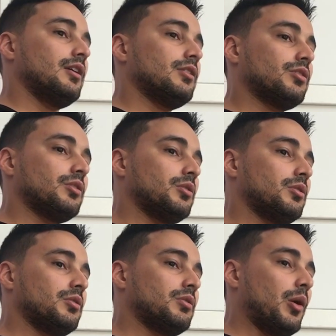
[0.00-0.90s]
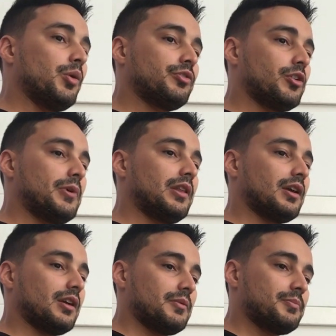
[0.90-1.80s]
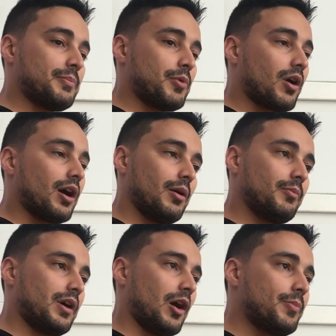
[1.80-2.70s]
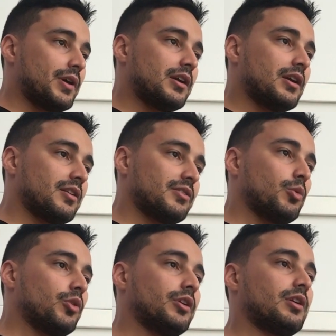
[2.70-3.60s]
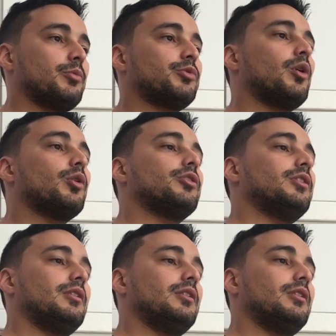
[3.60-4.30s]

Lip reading: So always for me, like people come, I'll be here as the owner, I'll talk to them.